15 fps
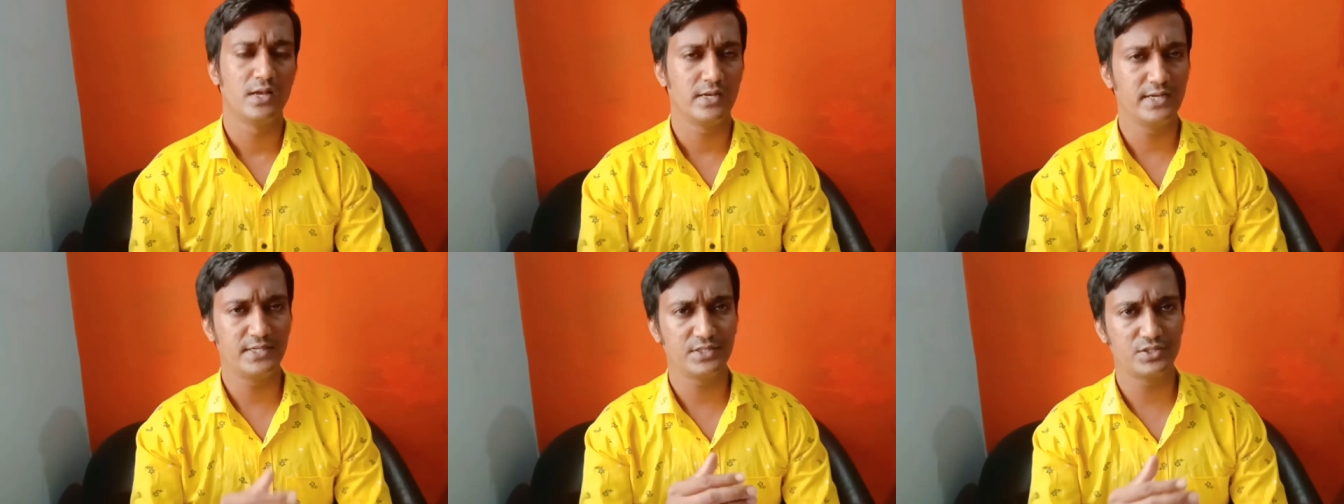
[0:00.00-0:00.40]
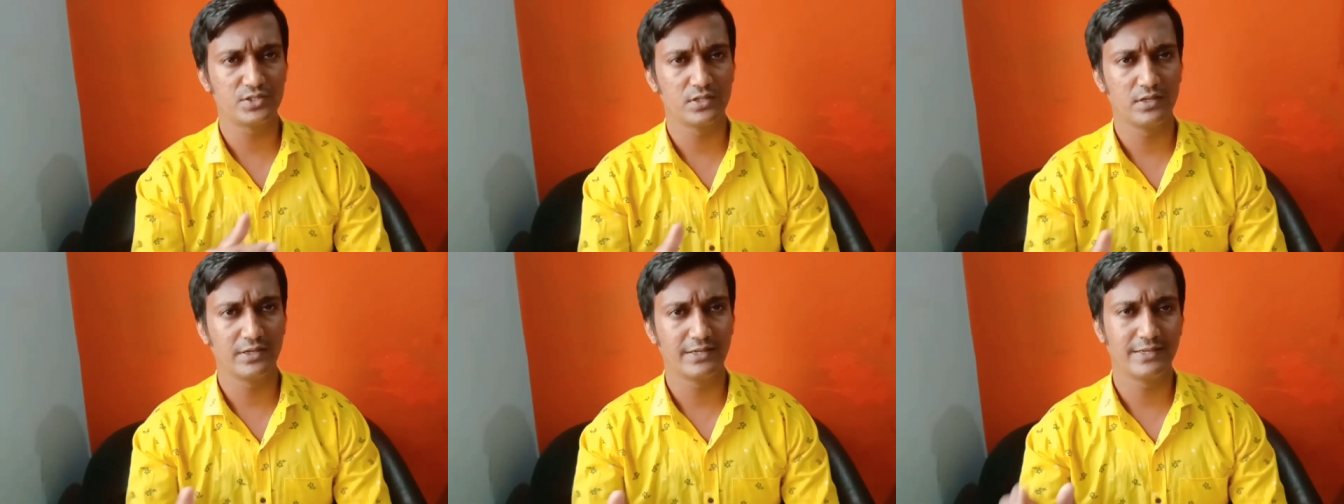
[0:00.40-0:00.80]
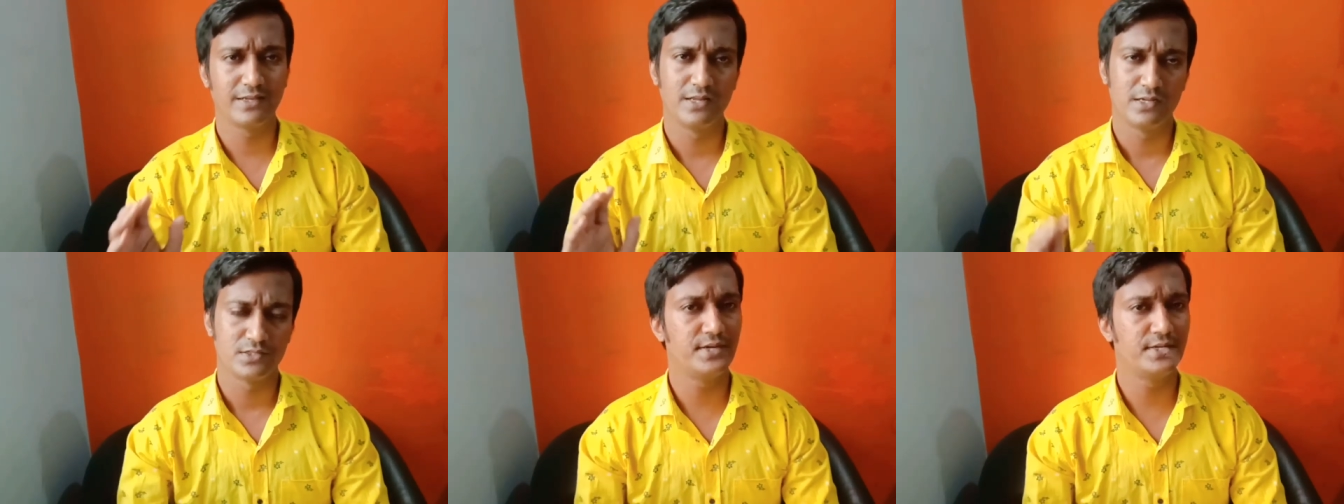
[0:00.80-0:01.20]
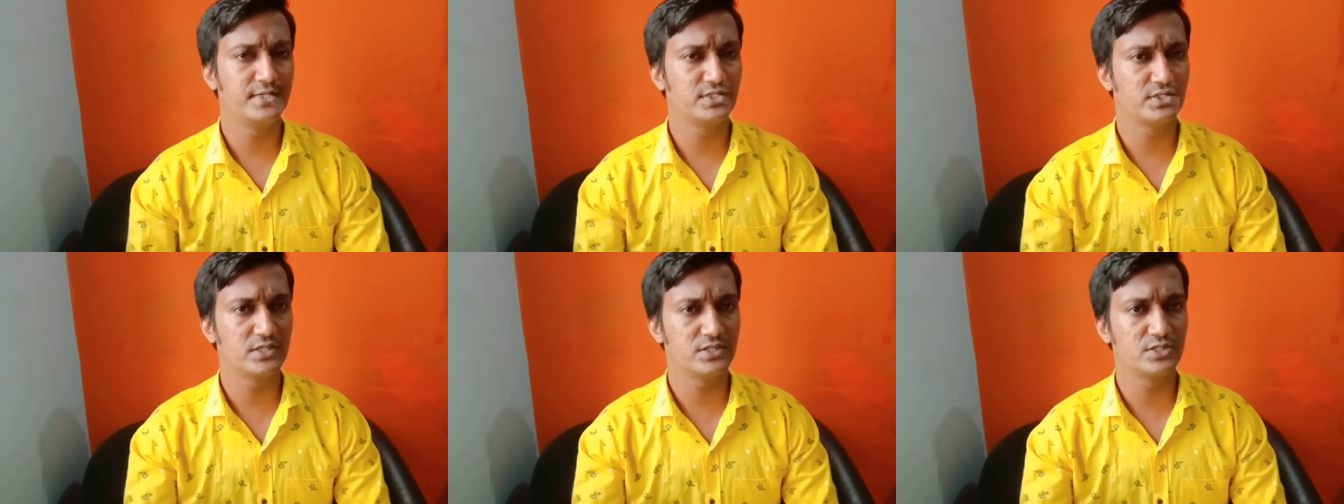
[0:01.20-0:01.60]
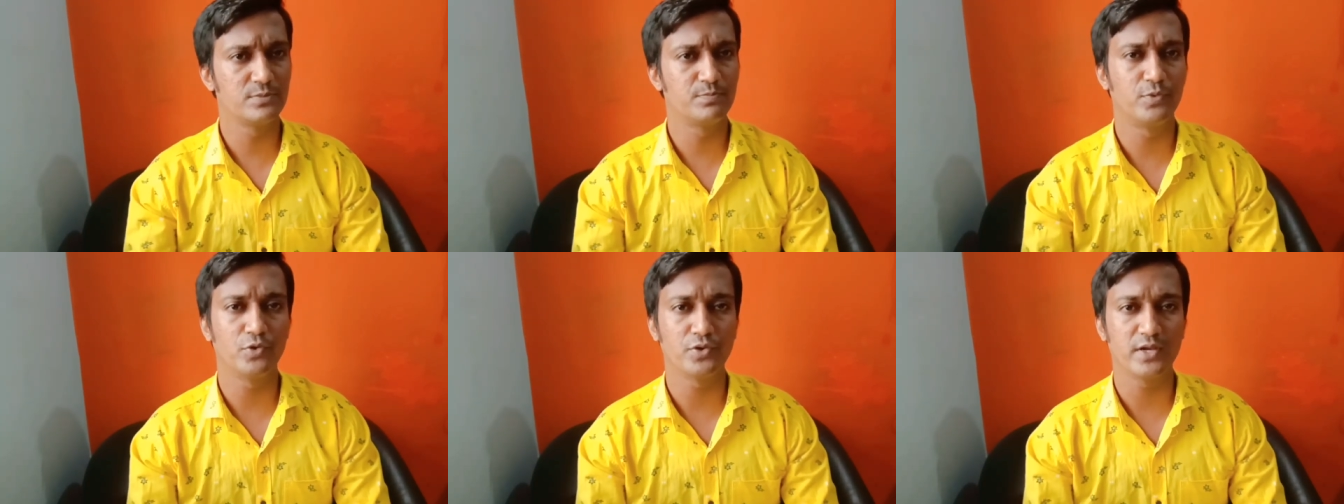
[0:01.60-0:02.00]
let us discuss the
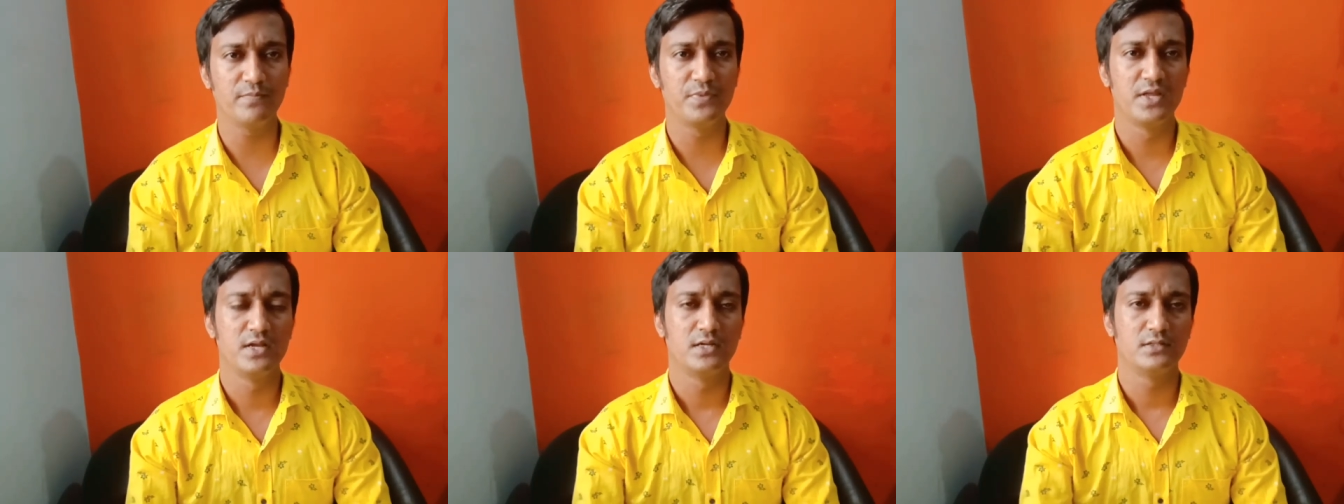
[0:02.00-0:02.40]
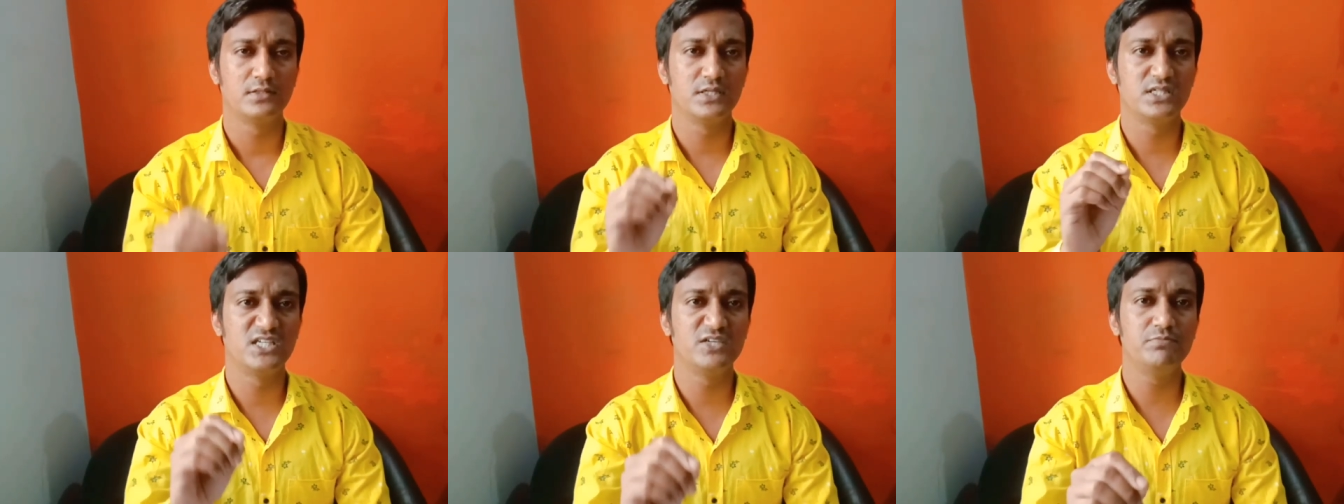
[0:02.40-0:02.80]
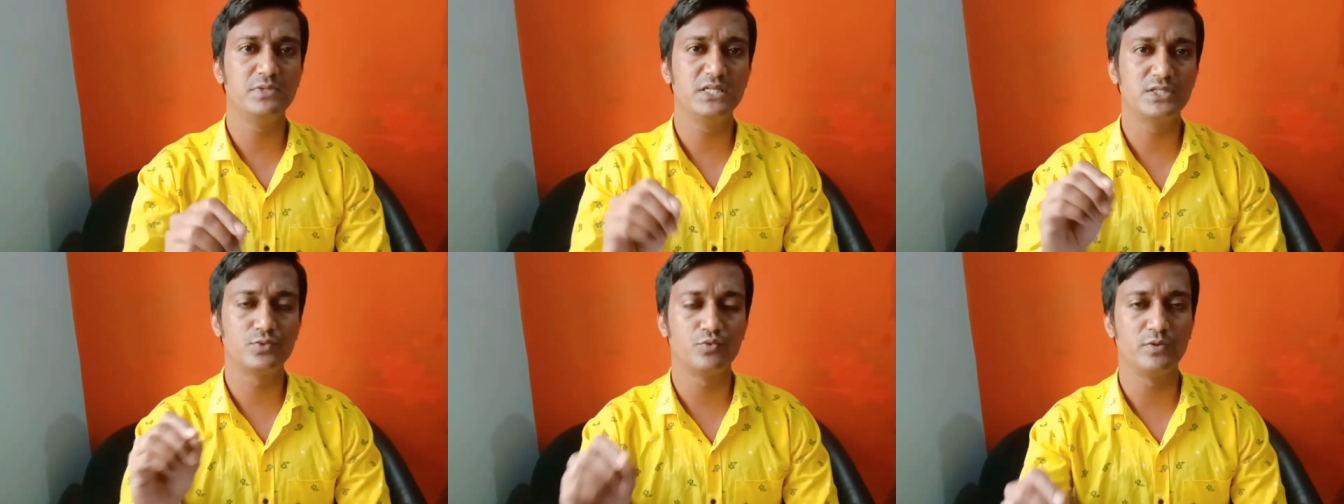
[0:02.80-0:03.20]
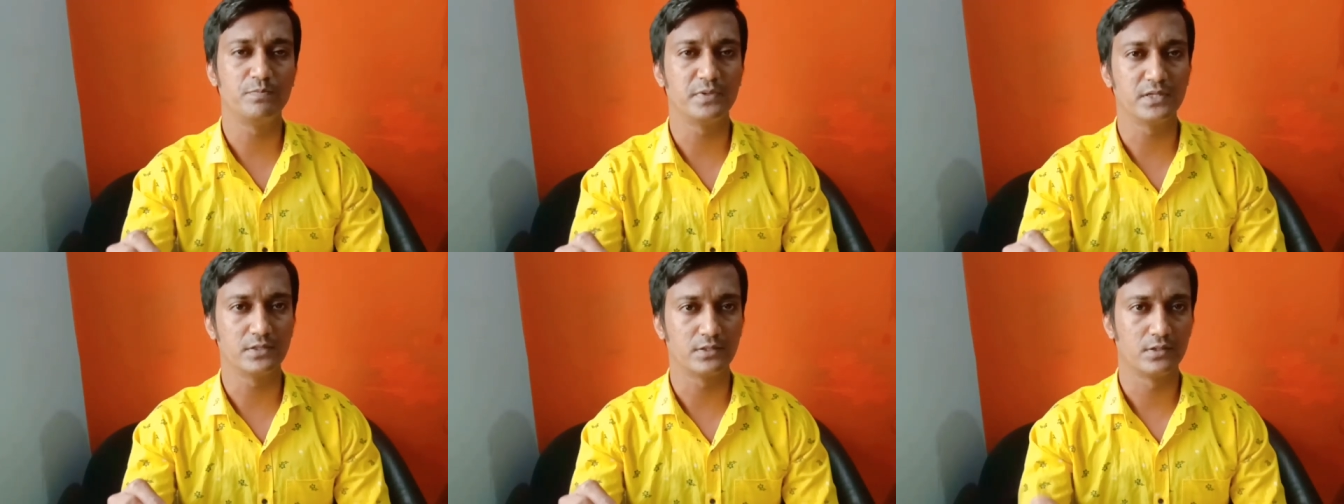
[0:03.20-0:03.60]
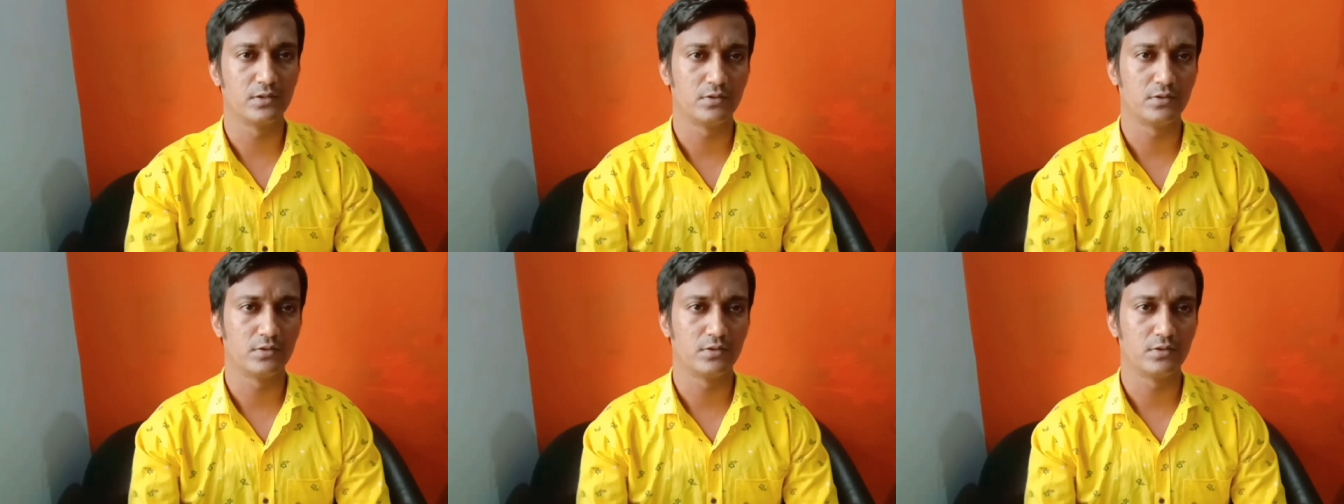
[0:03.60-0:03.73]
poem The Chimney Sweeper.